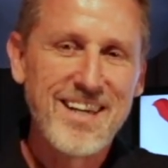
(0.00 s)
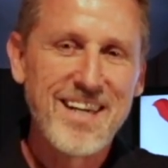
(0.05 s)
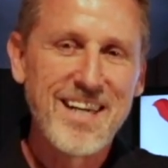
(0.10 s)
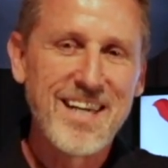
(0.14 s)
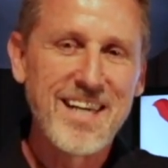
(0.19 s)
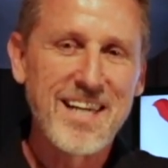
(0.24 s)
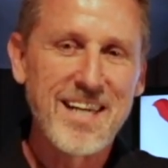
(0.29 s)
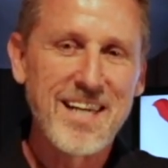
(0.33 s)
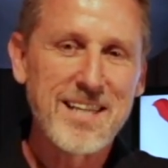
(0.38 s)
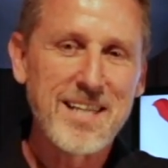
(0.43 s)

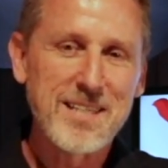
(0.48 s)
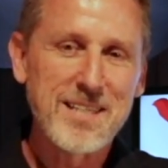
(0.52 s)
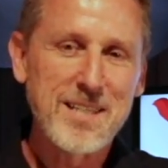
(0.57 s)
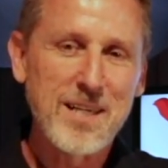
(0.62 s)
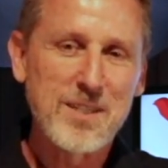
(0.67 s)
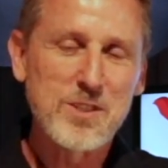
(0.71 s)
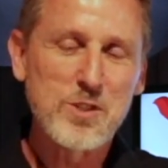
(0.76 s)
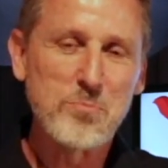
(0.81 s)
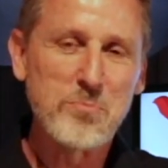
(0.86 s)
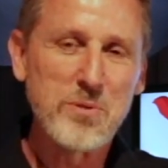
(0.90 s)
And I think
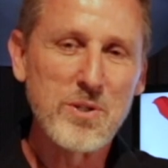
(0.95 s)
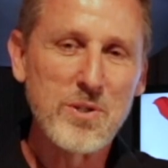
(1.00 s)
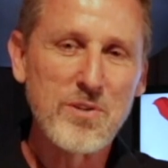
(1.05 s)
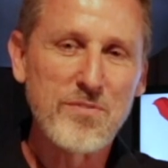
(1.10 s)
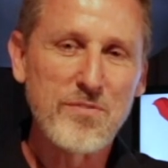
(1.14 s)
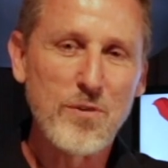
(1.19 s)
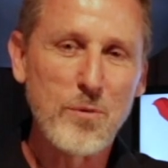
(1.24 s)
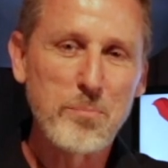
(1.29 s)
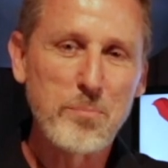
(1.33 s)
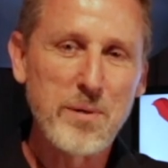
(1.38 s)
that's a
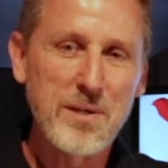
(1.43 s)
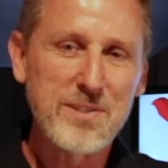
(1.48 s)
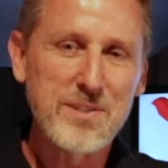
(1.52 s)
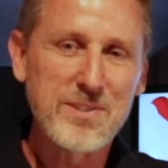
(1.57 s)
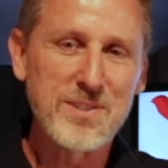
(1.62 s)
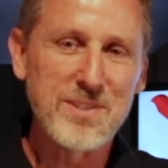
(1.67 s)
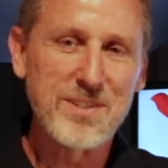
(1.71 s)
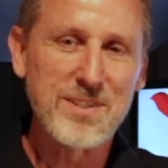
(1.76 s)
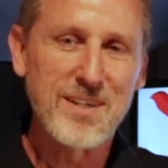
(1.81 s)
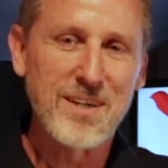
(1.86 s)
beautiful
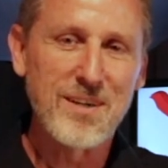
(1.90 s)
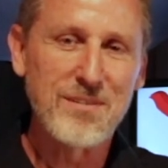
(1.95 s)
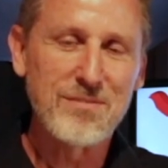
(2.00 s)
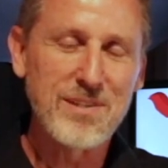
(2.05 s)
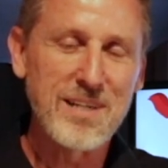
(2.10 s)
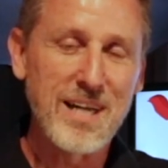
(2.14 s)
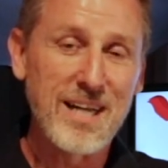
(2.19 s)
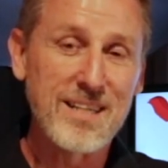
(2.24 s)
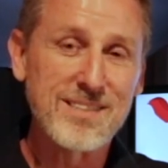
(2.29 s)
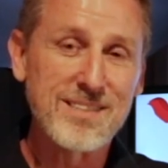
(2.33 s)
picture of
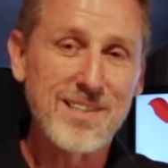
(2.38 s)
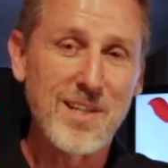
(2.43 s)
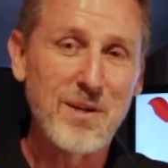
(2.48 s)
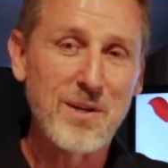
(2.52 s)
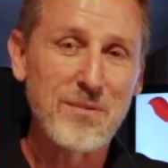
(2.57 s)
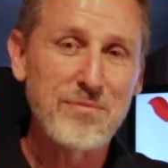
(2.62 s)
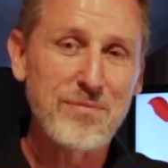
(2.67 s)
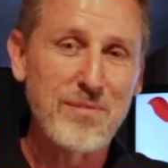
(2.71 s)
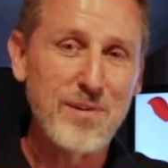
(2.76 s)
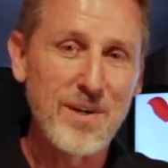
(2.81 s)
God's love
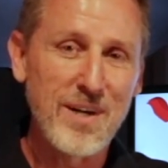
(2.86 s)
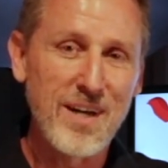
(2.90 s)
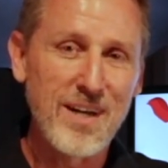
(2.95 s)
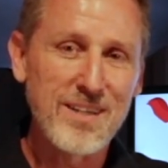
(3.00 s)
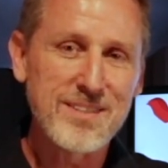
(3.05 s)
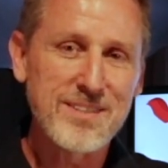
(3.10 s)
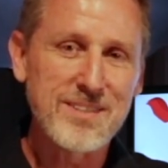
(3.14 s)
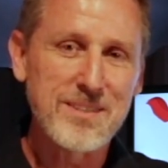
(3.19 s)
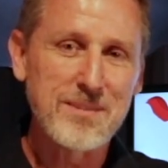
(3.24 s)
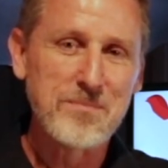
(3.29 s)
for
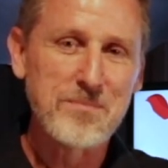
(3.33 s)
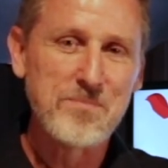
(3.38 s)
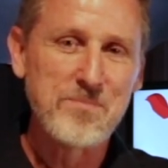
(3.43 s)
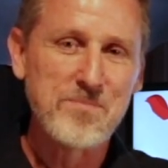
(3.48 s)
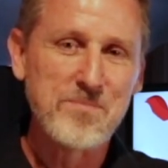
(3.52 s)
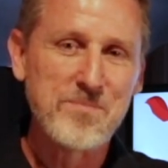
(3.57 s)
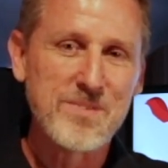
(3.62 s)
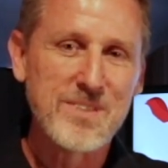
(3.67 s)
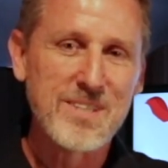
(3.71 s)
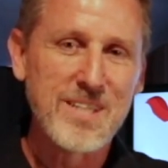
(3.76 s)
us
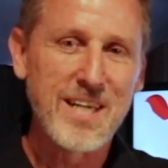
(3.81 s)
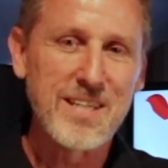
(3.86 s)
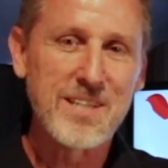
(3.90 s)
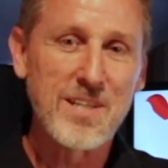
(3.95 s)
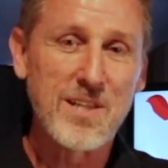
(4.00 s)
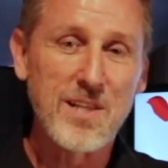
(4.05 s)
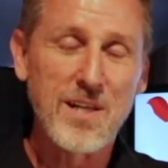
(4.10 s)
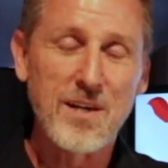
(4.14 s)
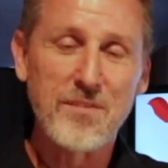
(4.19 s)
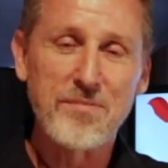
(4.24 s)
and the
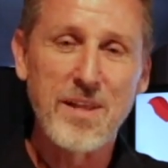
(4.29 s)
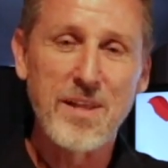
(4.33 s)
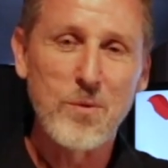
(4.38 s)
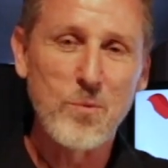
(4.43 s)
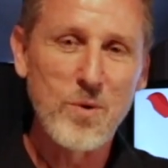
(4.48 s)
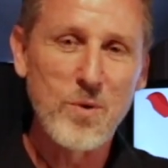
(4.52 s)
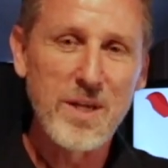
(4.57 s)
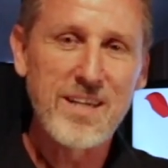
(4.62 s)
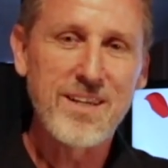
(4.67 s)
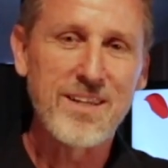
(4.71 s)
love that
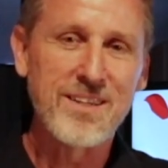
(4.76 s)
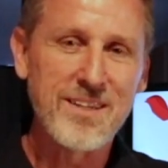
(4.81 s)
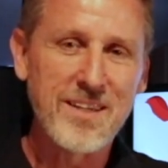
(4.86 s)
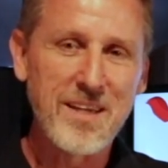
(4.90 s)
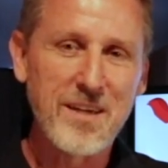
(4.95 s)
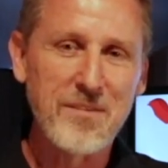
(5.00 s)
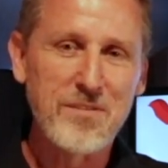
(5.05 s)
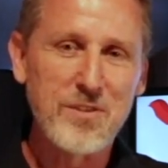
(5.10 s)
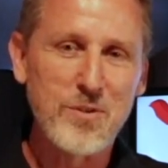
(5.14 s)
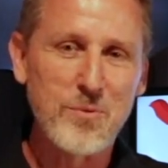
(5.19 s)
we can
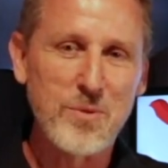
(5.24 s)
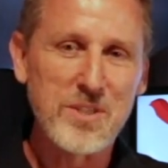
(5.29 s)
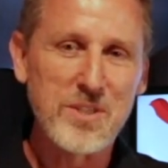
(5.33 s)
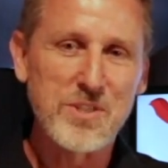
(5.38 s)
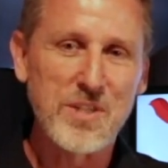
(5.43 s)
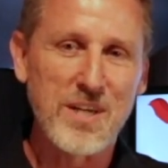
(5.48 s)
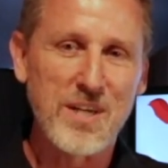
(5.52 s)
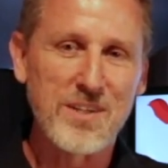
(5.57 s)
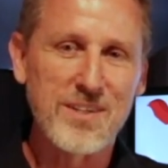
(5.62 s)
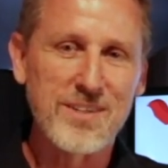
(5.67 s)
give to each
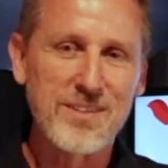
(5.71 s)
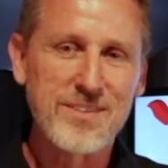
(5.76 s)
other.